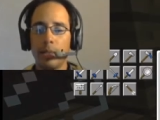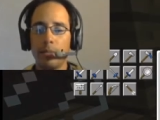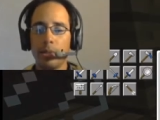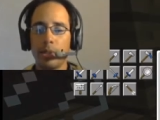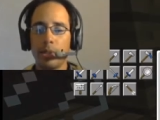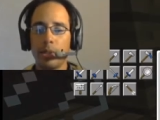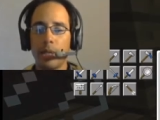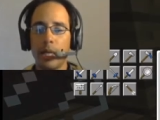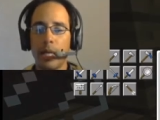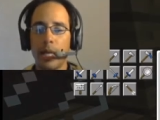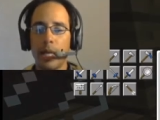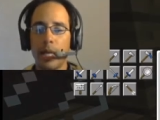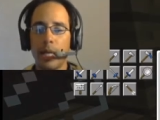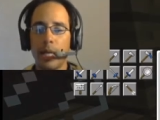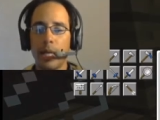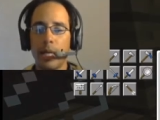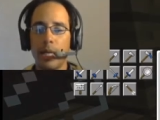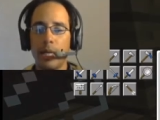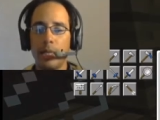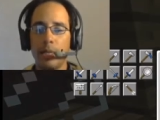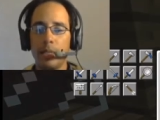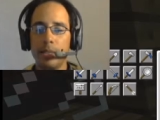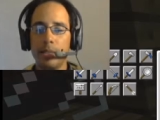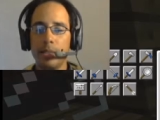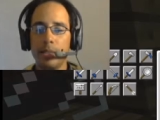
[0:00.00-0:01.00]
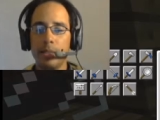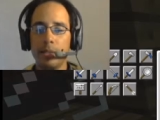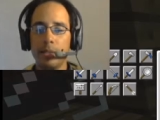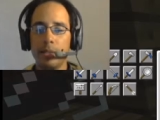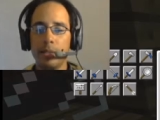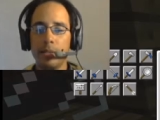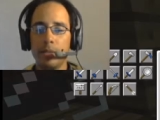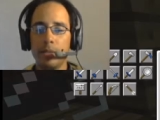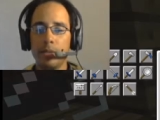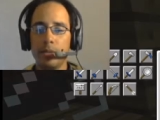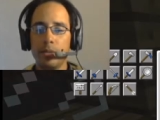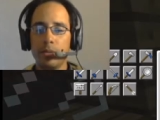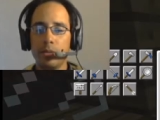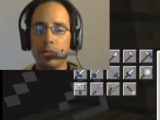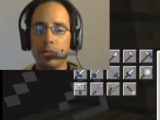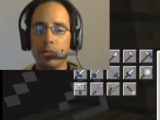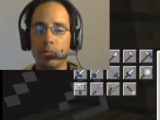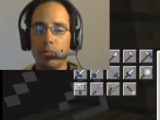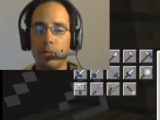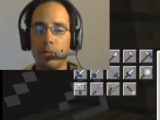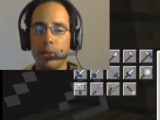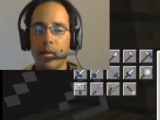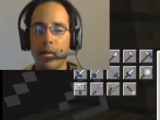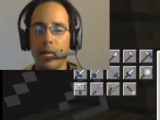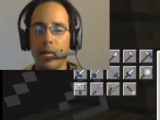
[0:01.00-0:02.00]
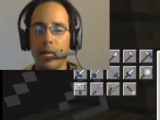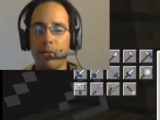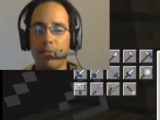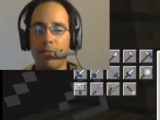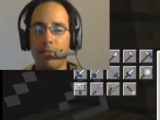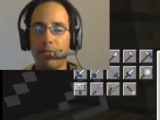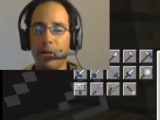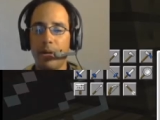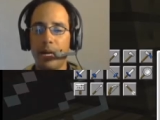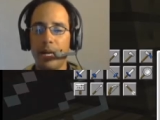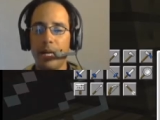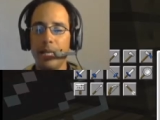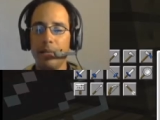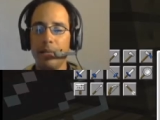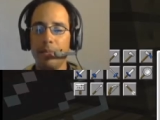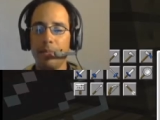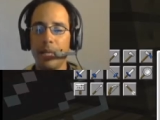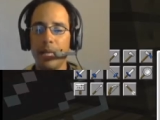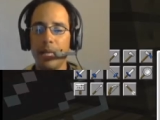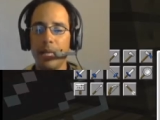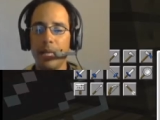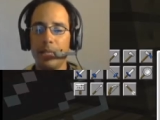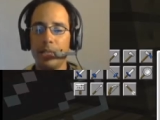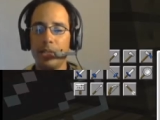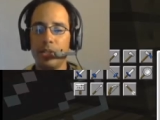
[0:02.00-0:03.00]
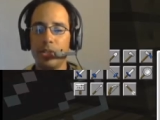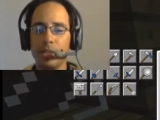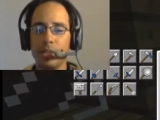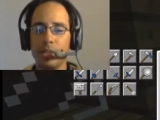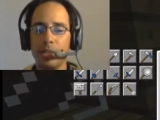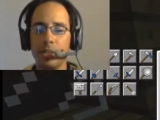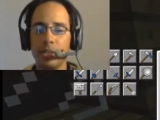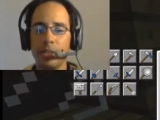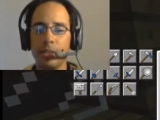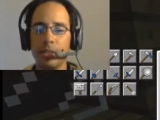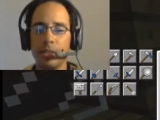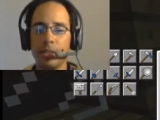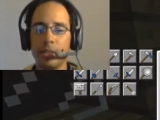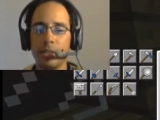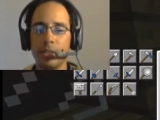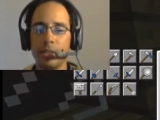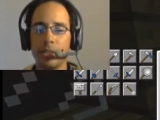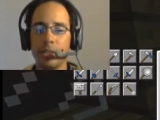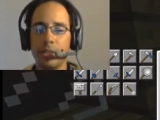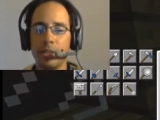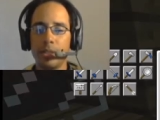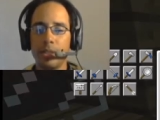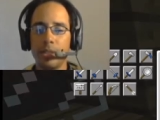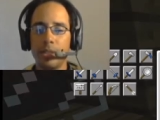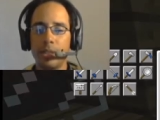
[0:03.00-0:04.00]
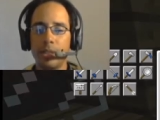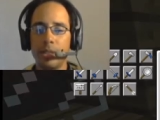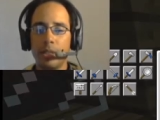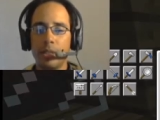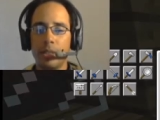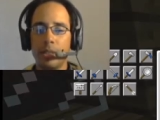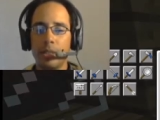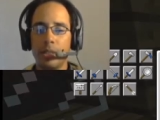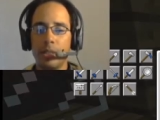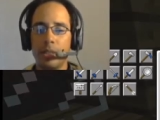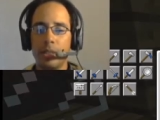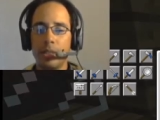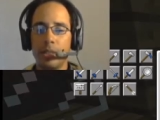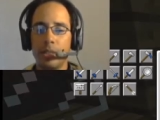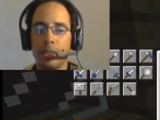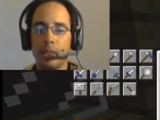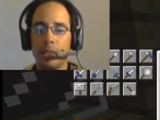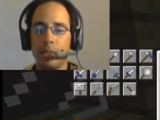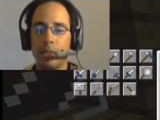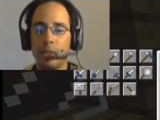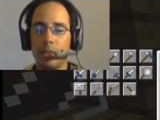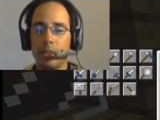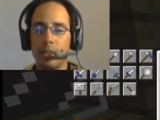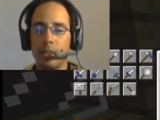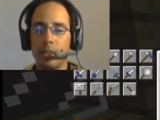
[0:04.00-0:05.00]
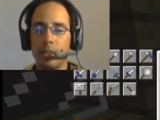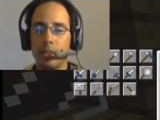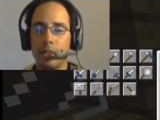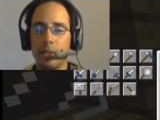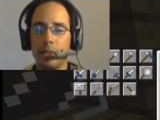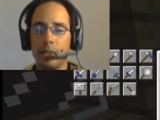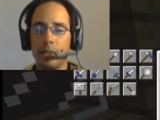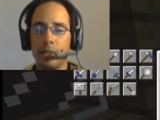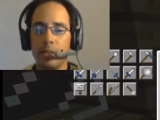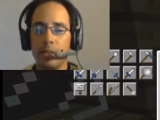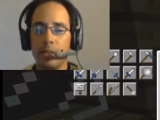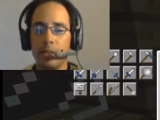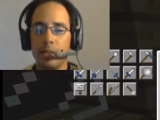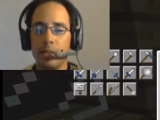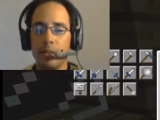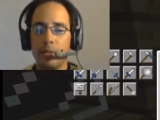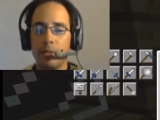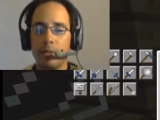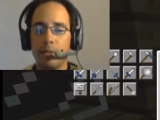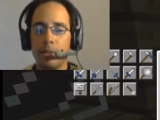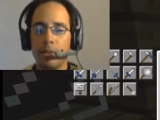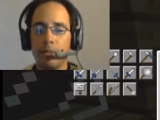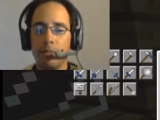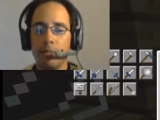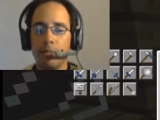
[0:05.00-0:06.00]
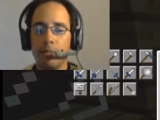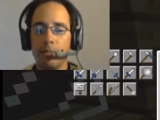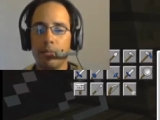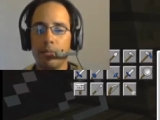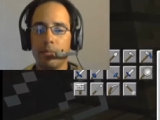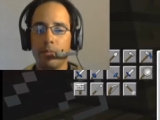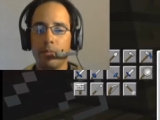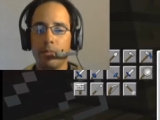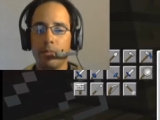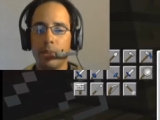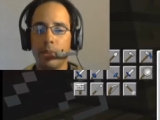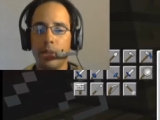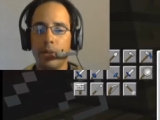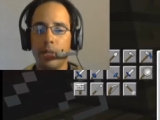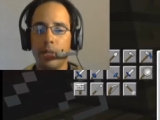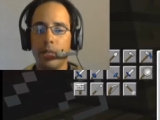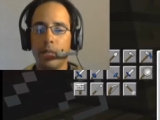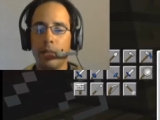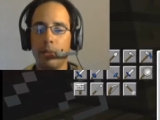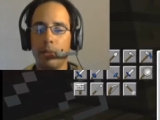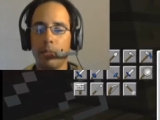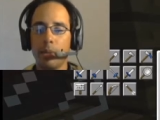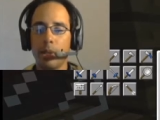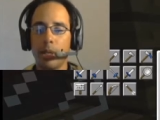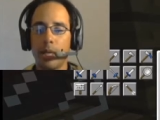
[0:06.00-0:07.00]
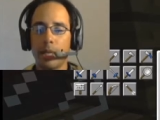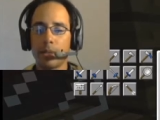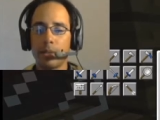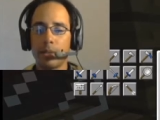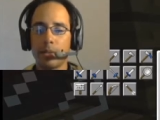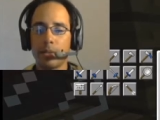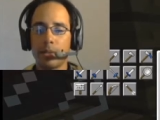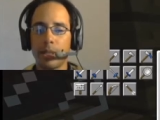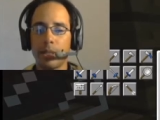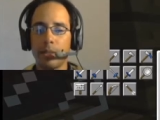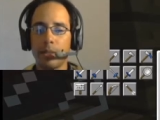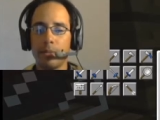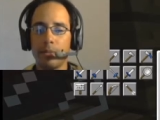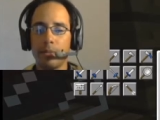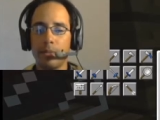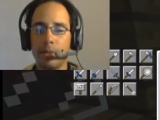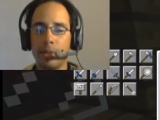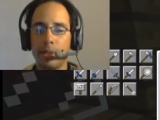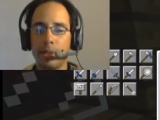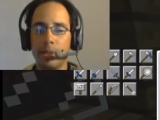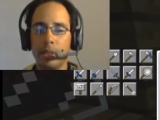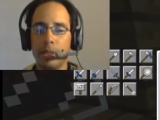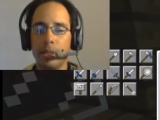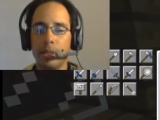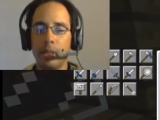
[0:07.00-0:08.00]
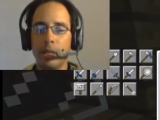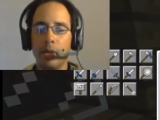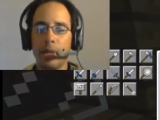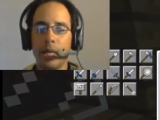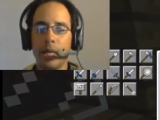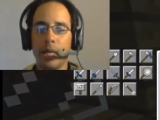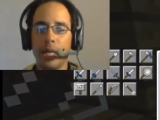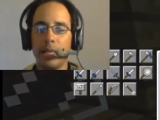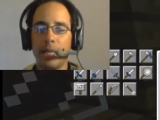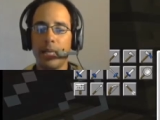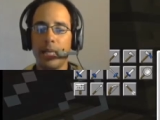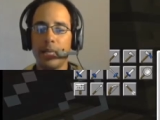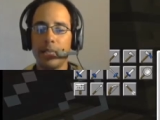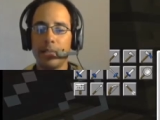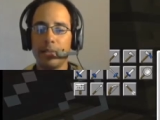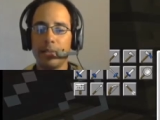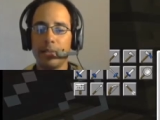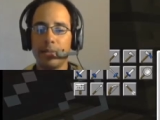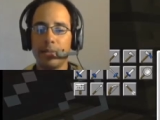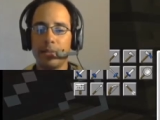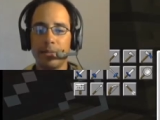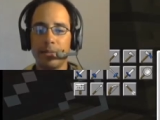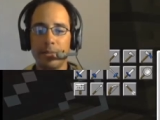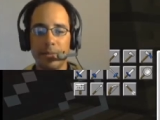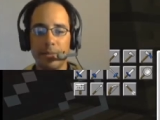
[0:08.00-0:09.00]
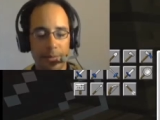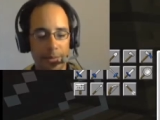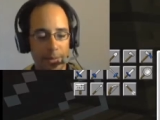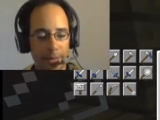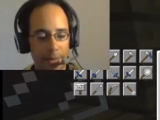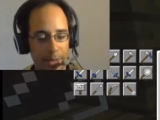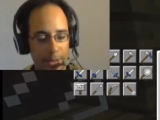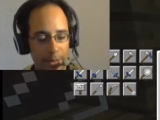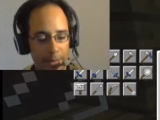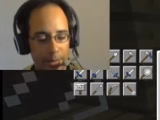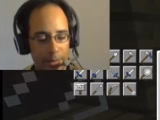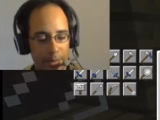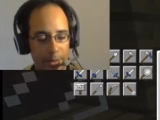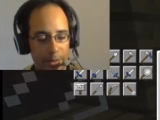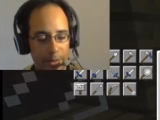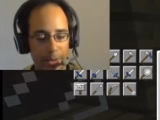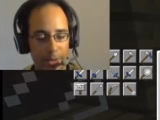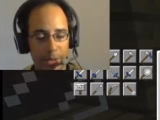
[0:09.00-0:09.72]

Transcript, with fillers: And I'm going to add to my frying pan of justice. Uh, no. Oh, I need a block, don't I? Oh, god dang it. All